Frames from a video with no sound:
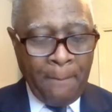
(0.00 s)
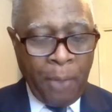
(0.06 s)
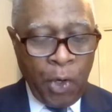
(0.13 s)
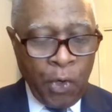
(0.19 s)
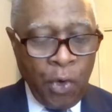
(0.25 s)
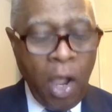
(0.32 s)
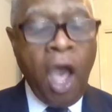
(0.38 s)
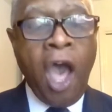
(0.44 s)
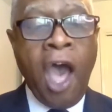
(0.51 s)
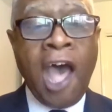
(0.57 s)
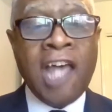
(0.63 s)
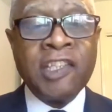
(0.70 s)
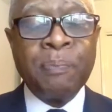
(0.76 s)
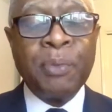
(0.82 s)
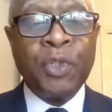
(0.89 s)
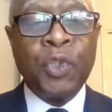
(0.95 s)
per
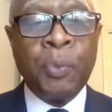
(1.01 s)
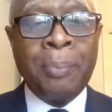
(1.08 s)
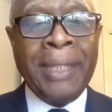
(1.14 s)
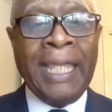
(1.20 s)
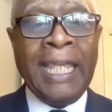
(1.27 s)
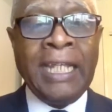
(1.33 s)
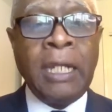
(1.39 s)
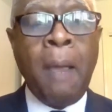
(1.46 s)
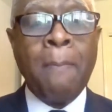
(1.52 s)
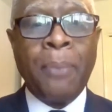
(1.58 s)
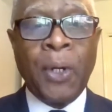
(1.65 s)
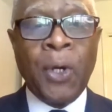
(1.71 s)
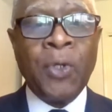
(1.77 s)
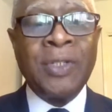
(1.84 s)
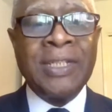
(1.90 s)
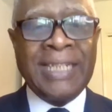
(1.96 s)
hospital bed
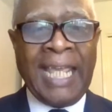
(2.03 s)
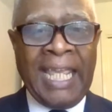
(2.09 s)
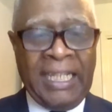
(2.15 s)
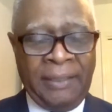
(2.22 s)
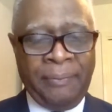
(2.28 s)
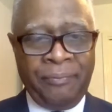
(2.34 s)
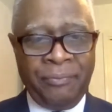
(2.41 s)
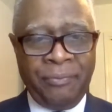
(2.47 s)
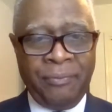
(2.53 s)
per day.